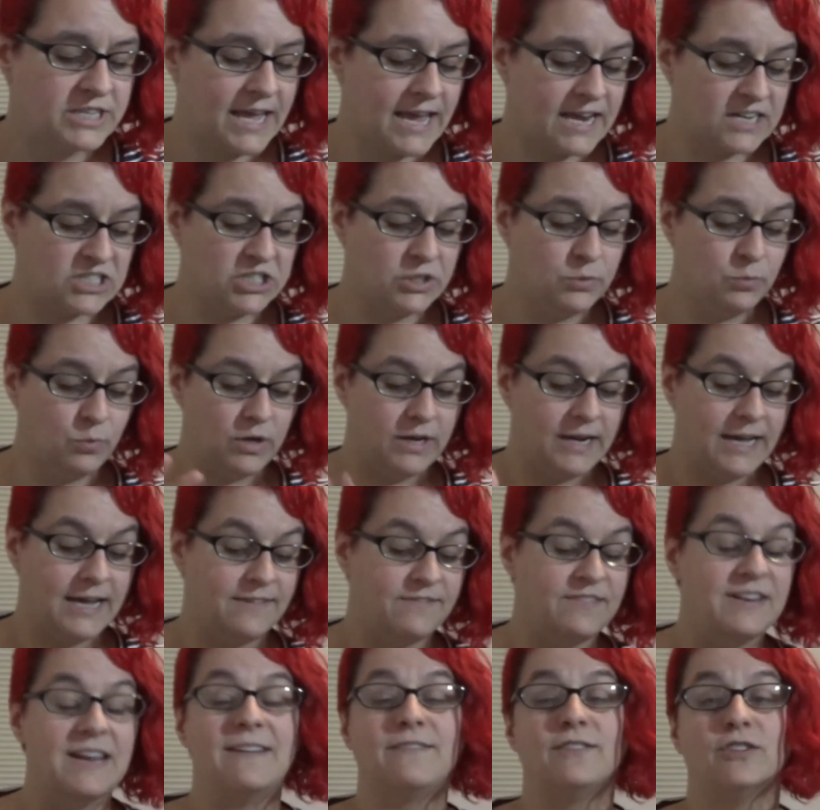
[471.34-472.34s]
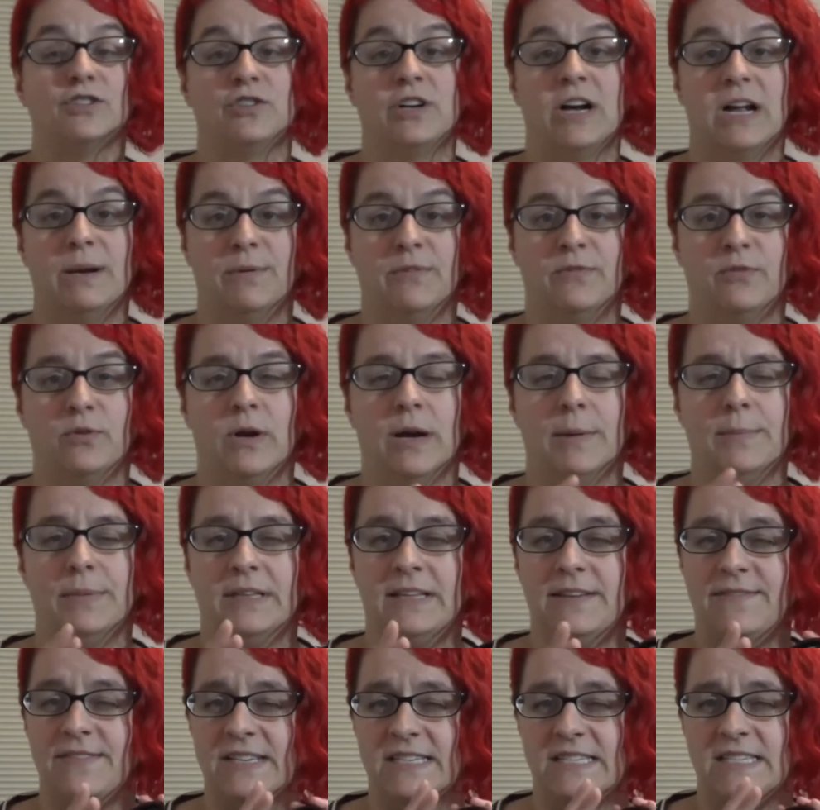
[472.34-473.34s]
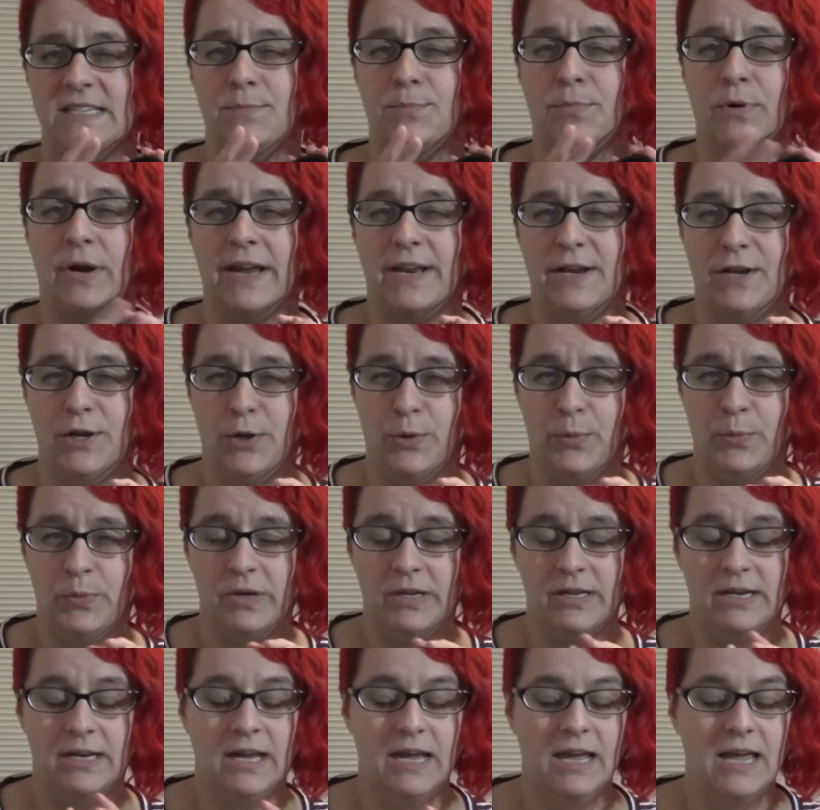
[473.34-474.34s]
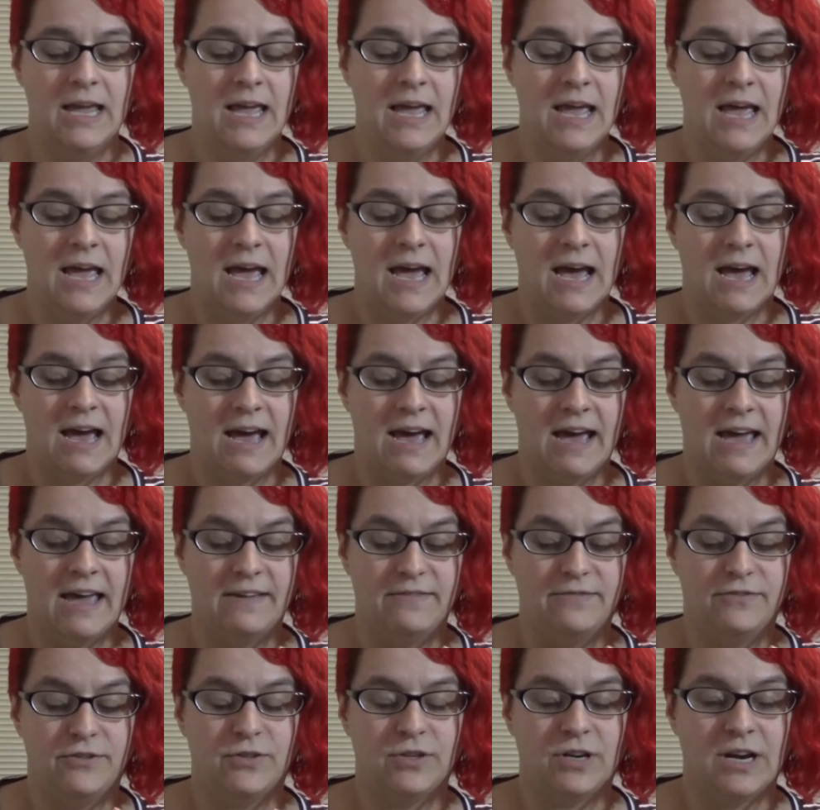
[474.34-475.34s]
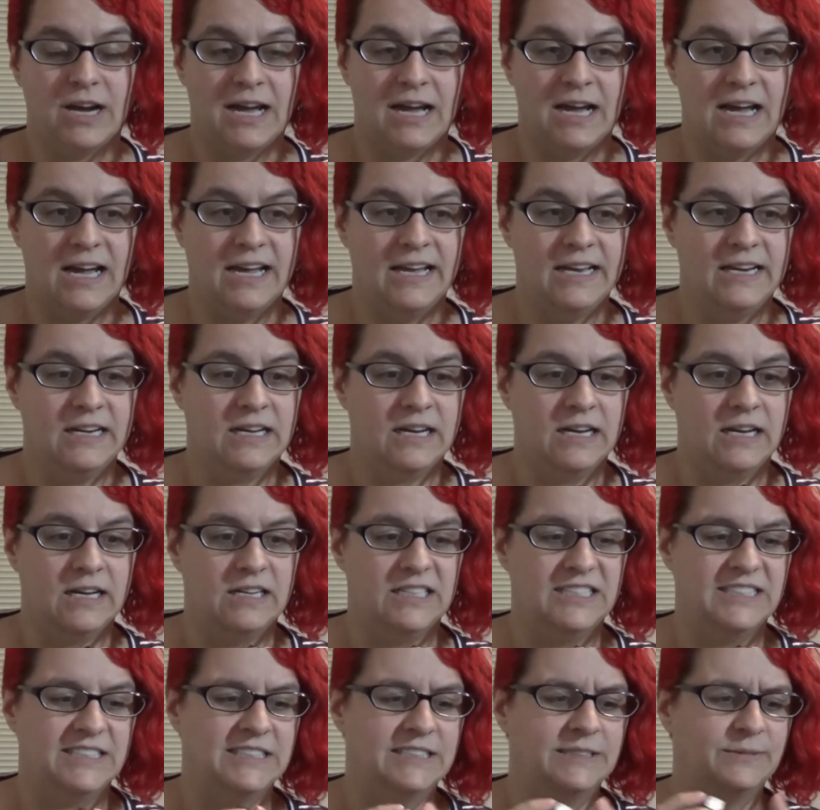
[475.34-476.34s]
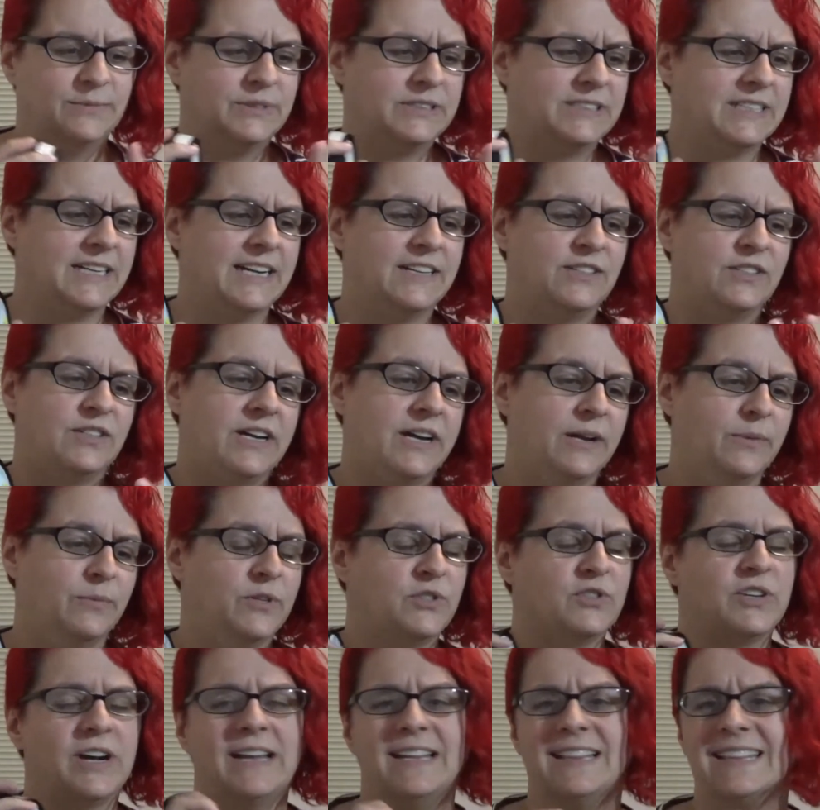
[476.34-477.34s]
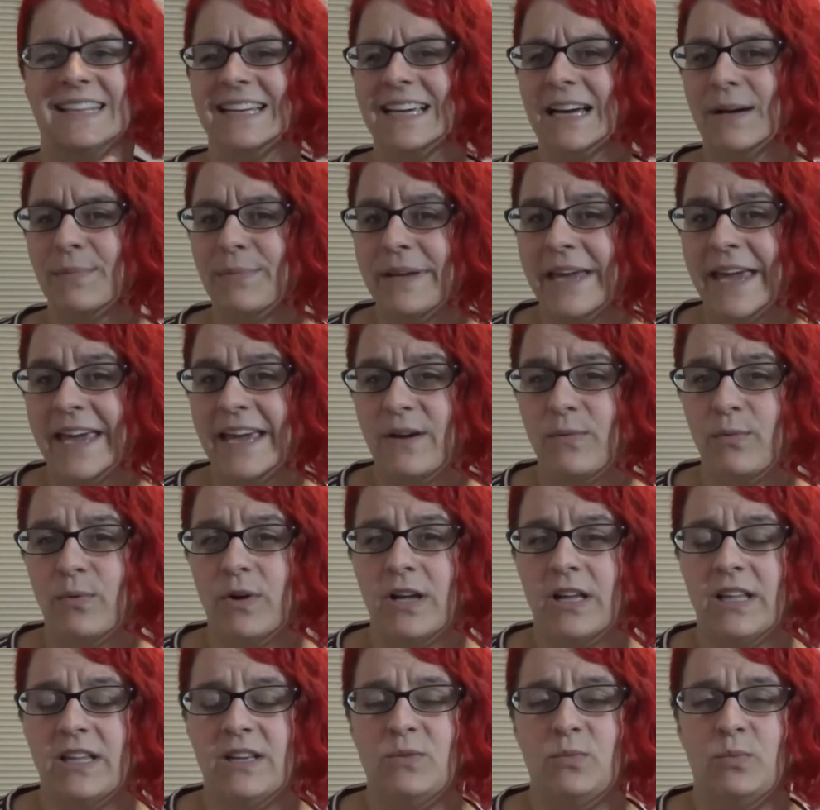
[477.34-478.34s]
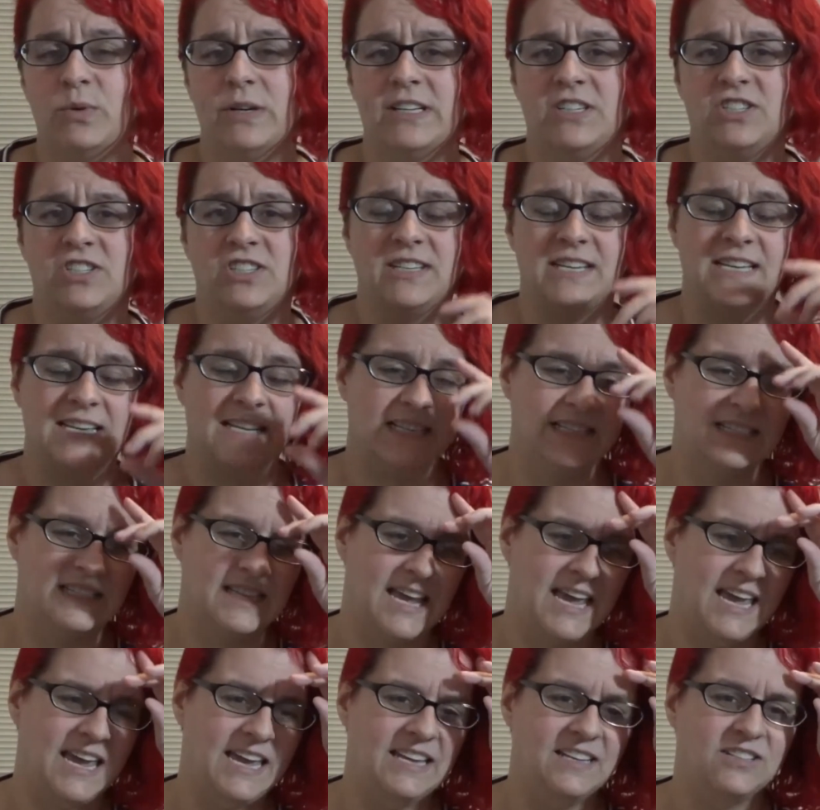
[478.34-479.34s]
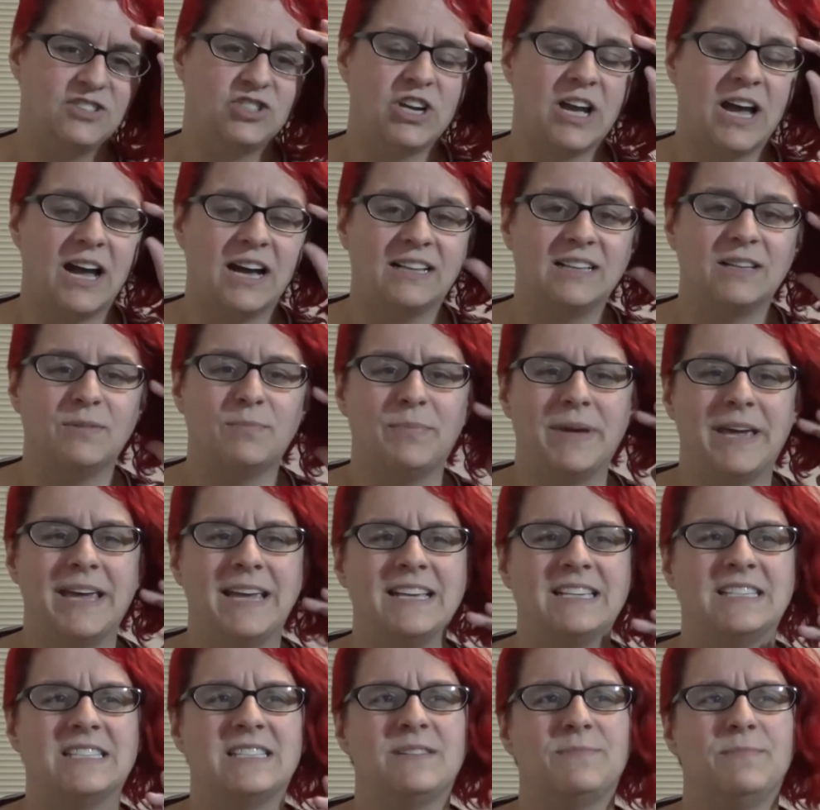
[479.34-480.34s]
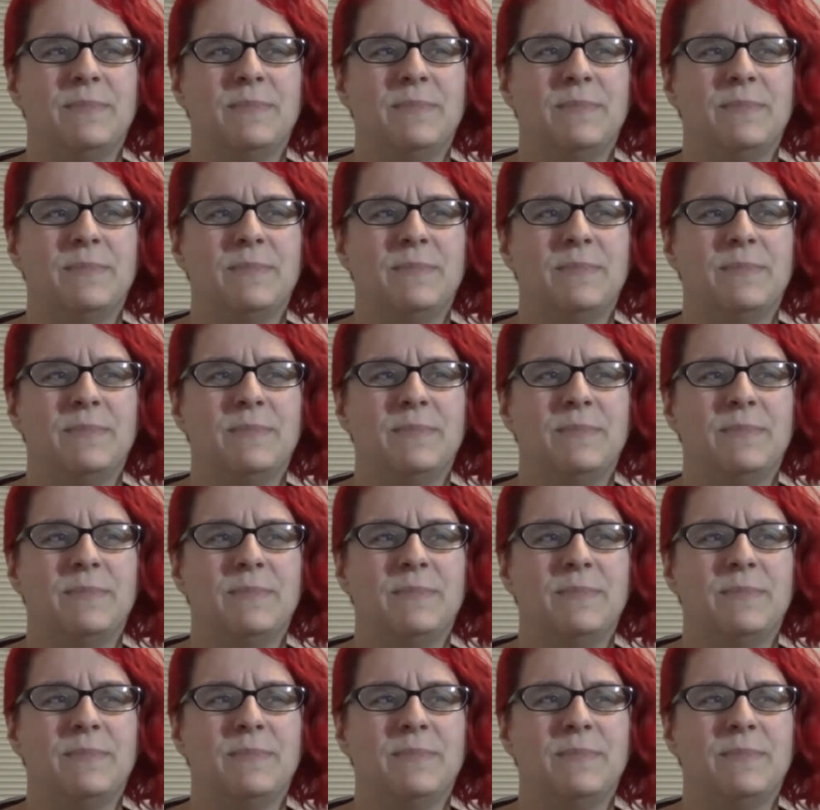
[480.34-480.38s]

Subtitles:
actually one I have never tried before. I believe this is a brand new one. I've tried, what did I try? We tried the cupcake one, which is a chocolate based,